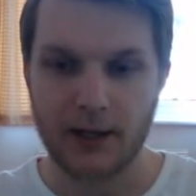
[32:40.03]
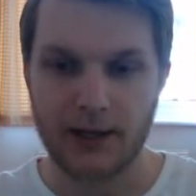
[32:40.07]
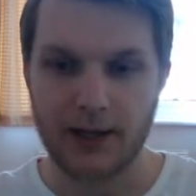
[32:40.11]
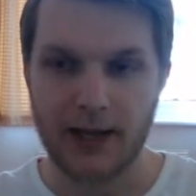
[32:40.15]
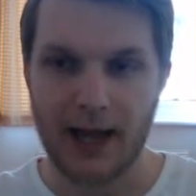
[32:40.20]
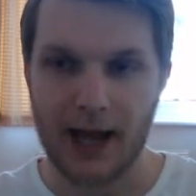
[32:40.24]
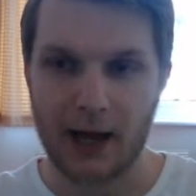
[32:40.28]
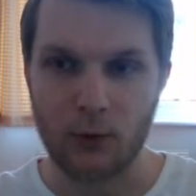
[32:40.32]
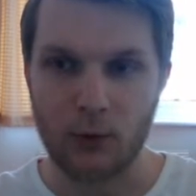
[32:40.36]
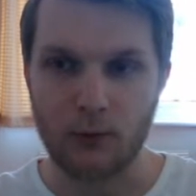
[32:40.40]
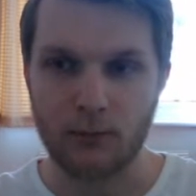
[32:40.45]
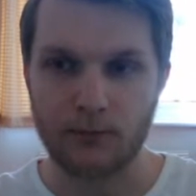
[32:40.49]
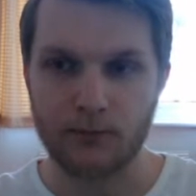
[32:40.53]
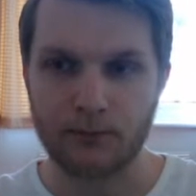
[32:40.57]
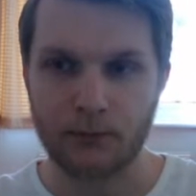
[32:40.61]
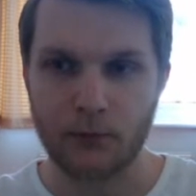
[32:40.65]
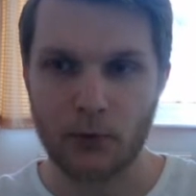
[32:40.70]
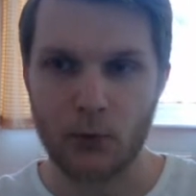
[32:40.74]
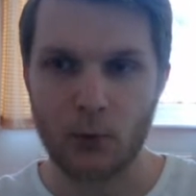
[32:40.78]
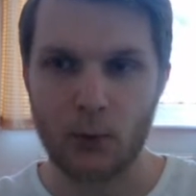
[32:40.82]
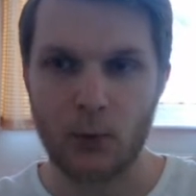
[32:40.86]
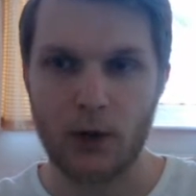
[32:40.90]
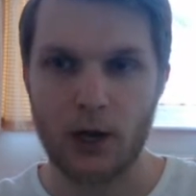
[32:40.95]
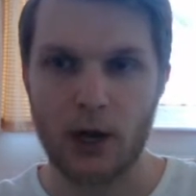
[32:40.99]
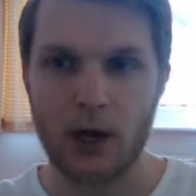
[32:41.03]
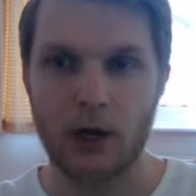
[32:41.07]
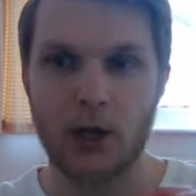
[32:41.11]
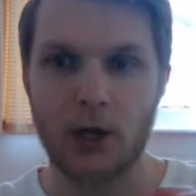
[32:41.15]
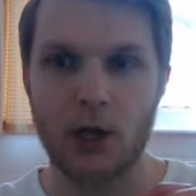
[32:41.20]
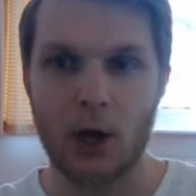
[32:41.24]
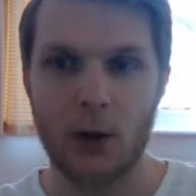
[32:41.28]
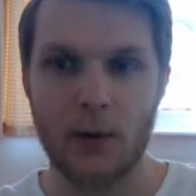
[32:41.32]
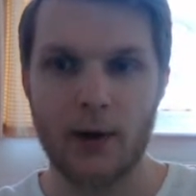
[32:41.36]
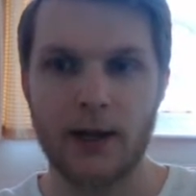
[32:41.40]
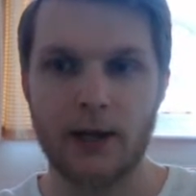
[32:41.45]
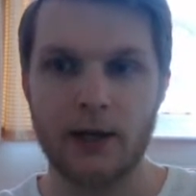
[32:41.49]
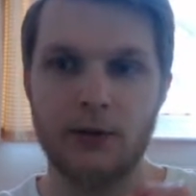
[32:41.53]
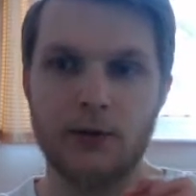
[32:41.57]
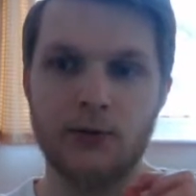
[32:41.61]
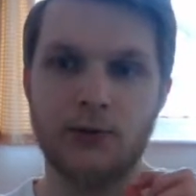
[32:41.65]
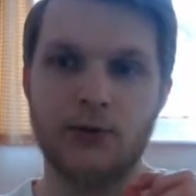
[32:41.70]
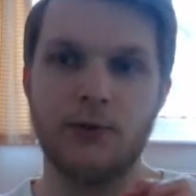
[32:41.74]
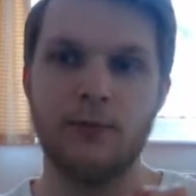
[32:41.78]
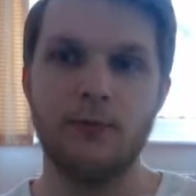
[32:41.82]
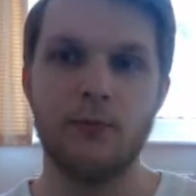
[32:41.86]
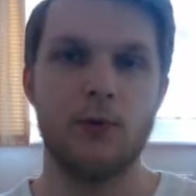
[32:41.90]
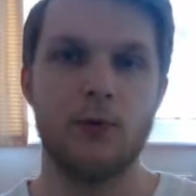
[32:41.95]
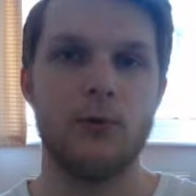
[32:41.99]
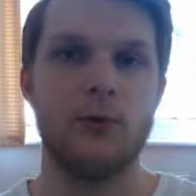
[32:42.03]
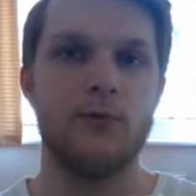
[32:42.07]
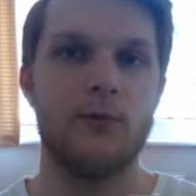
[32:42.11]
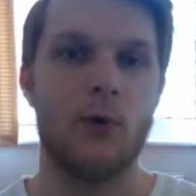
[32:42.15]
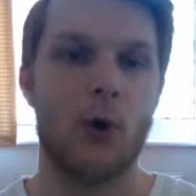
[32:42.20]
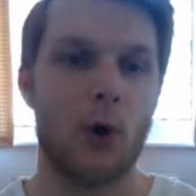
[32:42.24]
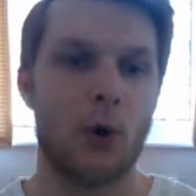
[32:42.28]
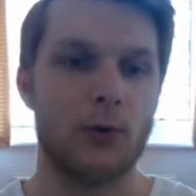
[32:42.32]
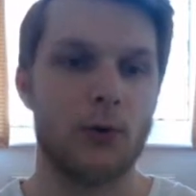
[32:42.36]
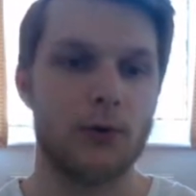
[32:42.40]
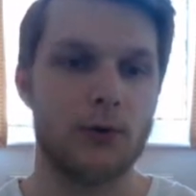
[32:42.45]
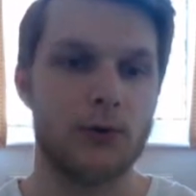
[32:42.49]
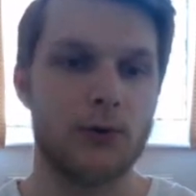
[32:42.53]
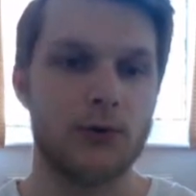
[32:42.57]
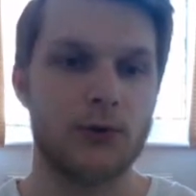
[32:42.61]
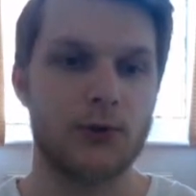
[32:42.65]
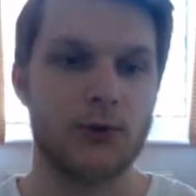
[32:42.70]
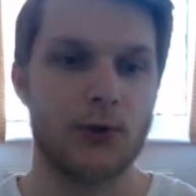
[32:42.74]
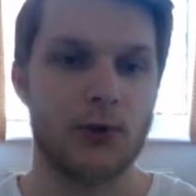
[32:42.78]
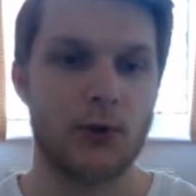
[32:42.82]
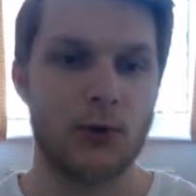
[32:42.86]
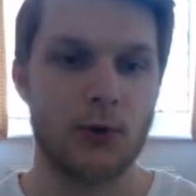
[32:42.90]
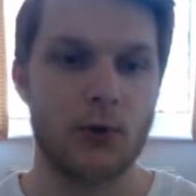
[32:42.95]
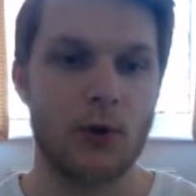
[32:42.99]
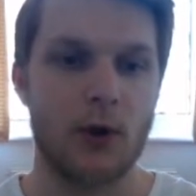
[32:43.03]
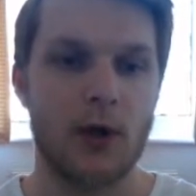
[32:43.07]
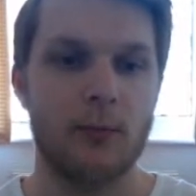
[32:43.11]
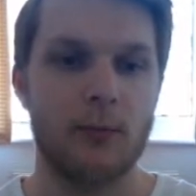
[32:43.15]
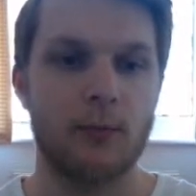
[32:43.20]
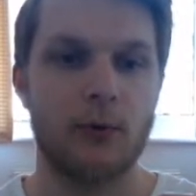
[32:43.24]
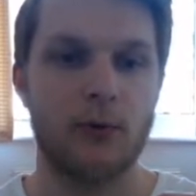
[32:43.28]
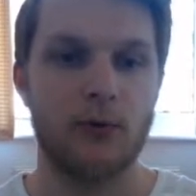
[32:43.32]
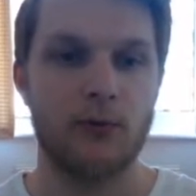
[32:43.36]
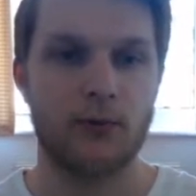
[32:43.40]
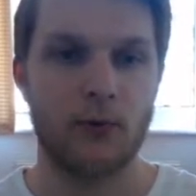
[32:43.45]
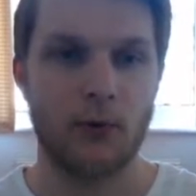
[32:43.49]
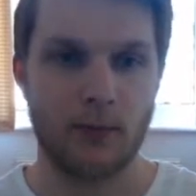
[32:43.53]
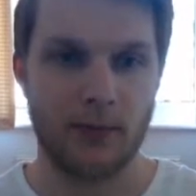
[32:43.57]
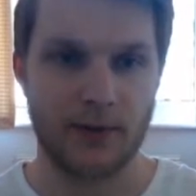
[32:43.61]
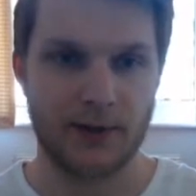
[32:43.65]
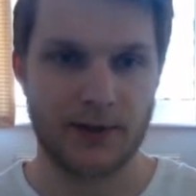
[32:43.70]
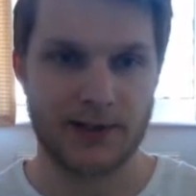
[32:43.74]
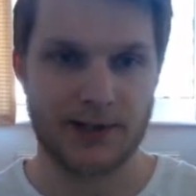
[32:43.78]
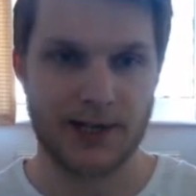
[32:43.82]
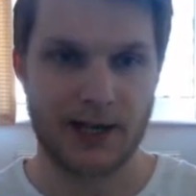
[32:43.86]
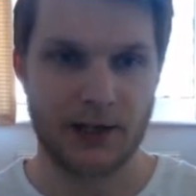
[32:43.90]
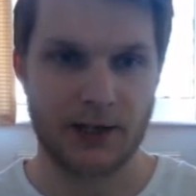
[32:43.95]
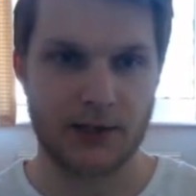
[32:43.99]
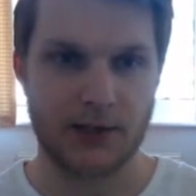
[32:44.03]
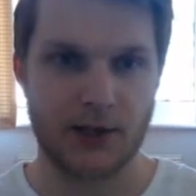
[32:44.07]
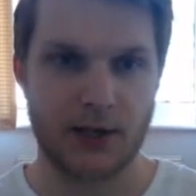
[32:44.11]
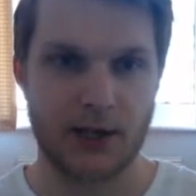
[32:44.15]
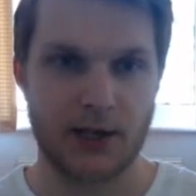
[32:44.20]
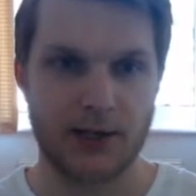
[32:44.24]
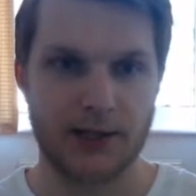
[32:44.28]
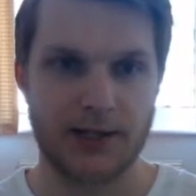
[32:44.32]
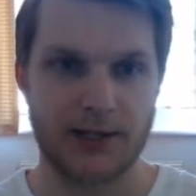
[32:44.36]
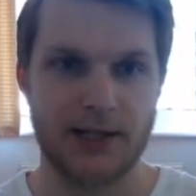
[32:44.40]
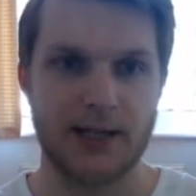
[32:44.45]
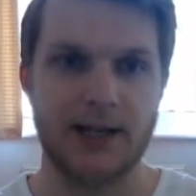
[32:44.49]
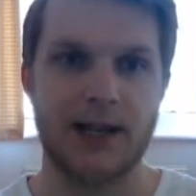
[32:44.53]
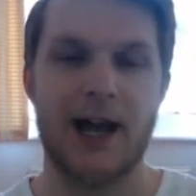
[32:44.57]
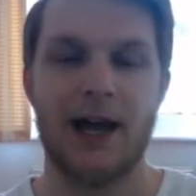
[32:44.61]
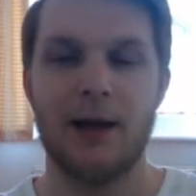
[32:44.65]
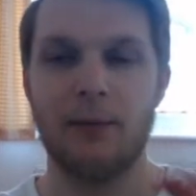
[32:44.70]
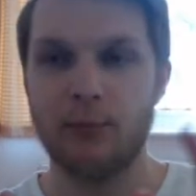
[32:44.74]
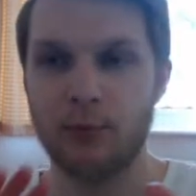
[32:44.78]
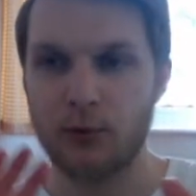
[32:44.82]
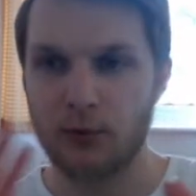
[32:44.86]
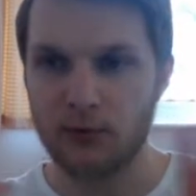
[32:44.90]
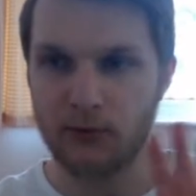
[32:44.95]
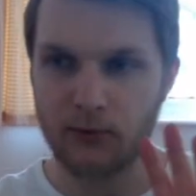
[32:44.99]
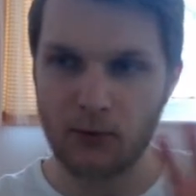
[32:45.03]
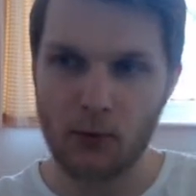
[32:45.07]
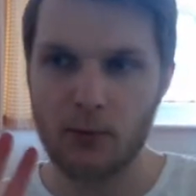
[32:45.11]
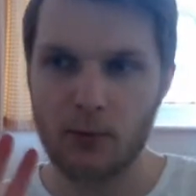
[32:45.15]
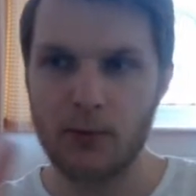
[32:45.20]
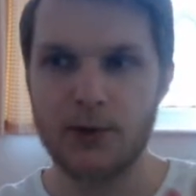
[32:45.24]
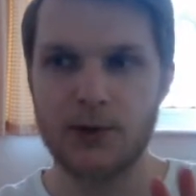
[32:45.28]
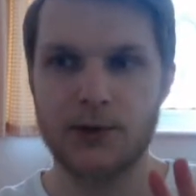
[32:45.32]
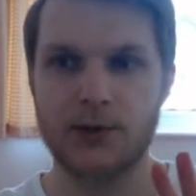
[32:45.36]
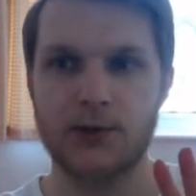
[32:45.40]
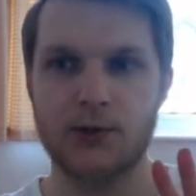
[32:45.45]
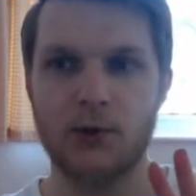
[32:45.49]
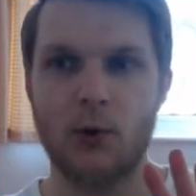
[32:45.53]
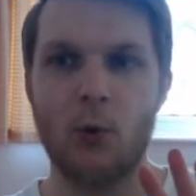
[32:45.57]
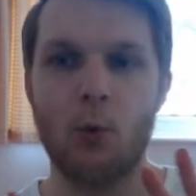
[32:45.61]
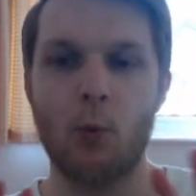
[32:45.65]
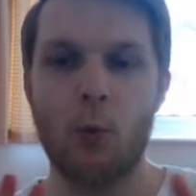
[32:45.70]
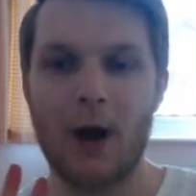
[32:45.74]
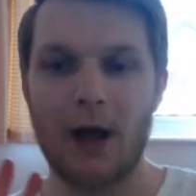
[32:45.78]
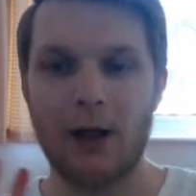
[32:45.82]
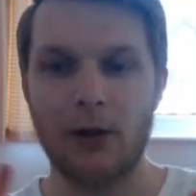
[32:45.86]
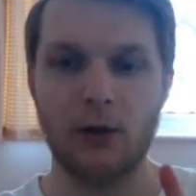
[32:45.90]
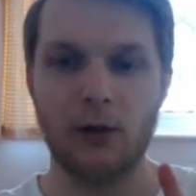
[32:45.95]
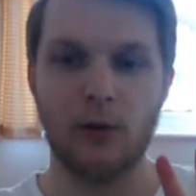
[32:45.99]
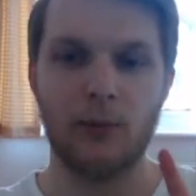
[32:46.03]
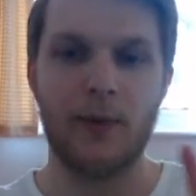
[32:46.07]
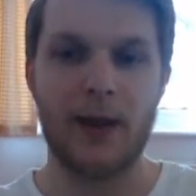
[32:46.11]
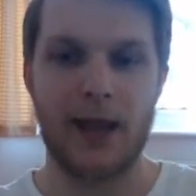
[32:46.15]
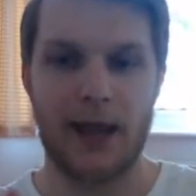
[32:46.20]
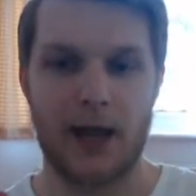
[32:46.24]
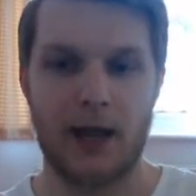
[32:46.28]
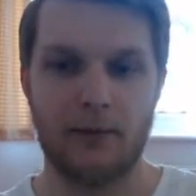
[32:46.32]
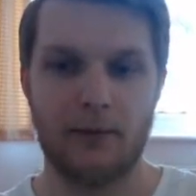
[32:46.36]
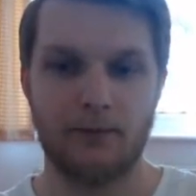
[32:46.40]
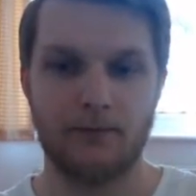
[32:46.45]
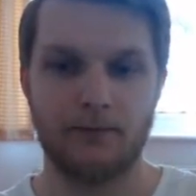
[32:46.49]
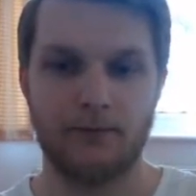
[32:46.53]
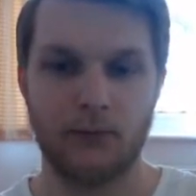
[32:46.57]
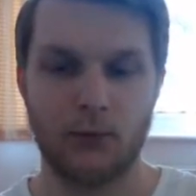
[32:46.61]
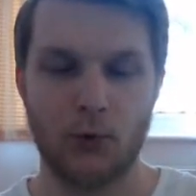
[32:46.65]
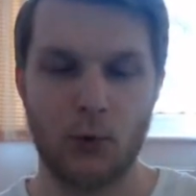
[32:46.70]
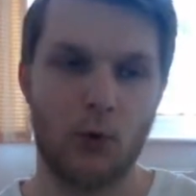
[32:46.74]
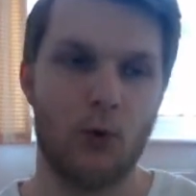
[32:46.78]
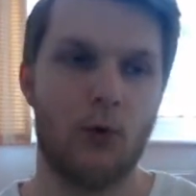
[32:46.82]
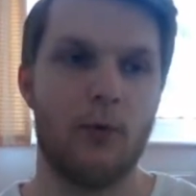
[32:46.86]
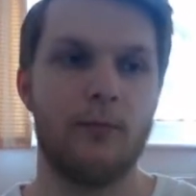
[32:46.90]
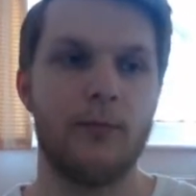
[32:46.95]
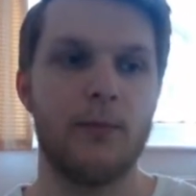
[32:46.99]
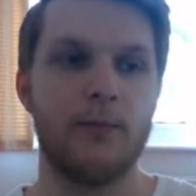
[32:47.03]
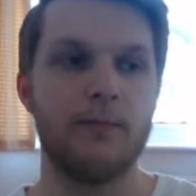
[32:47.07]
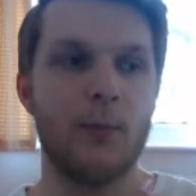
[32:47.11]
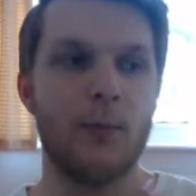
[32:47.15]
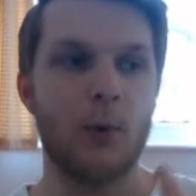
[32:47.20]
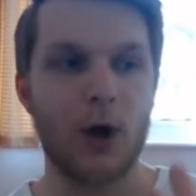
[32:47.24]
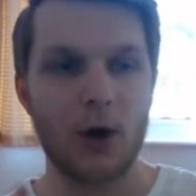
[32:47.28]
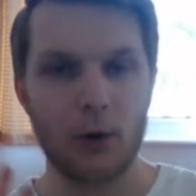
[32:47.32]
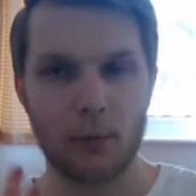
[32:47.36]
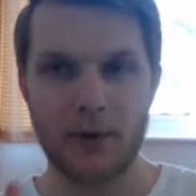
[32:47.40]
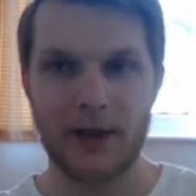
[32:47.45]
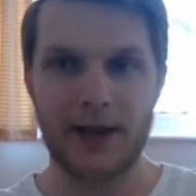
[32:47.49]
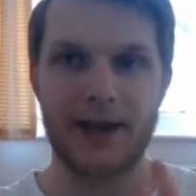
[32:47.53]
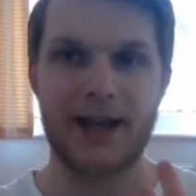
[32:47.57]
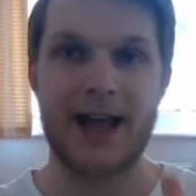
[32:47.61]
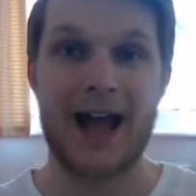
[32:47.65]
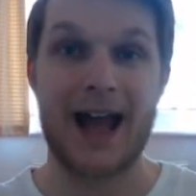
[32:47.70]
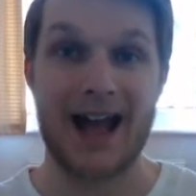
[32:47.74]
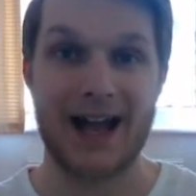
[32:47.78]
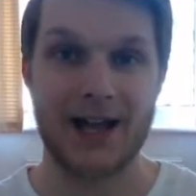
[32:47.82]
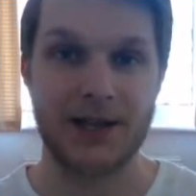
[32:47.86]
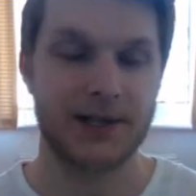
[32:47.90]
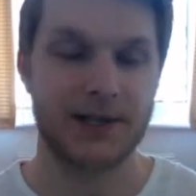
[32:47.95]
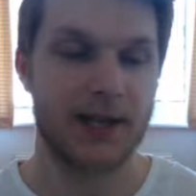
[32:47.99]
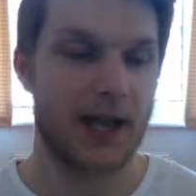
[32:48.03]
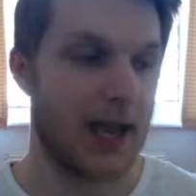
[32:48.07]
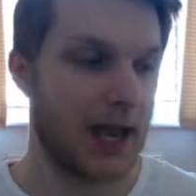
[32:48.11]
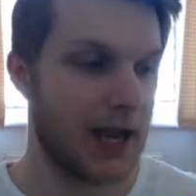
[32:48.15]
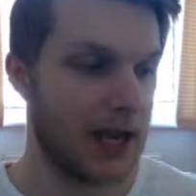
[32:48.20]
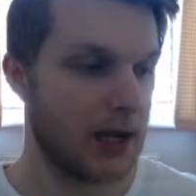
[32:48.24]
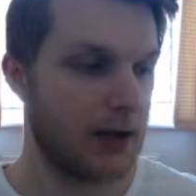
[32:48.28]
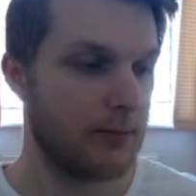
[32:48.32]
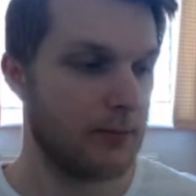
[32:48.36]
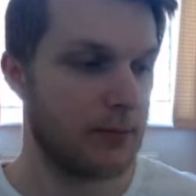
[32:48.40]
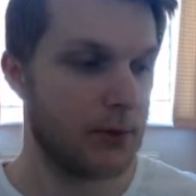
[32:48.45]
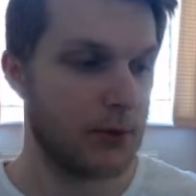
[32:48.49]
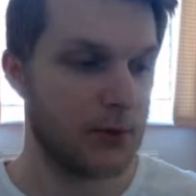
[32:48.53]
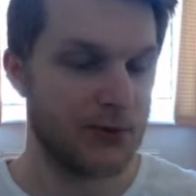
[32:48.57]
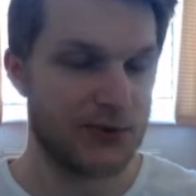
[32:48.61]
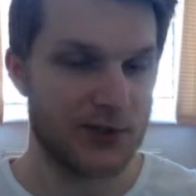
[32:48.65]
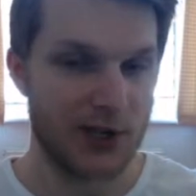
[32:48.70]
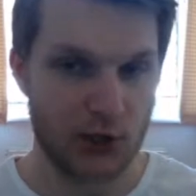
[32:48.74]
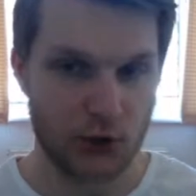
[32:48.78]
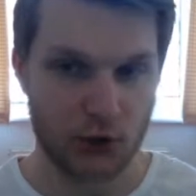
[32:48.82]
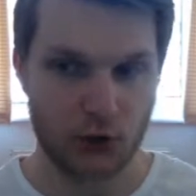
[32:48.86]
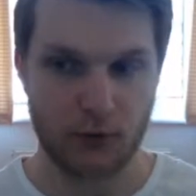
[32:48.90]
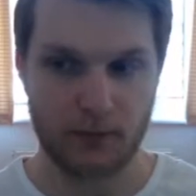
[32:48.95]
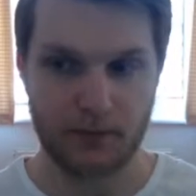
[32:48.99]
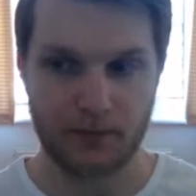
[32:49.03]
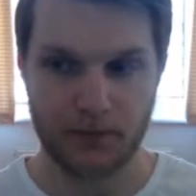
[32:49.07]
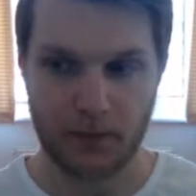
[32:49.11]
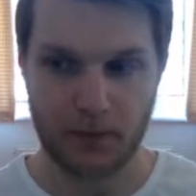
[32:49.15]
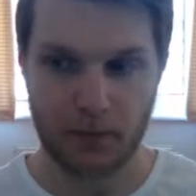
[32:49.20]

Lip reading: Now we are going to move on to performance anxiety and performance well-being, or well-being as a musician.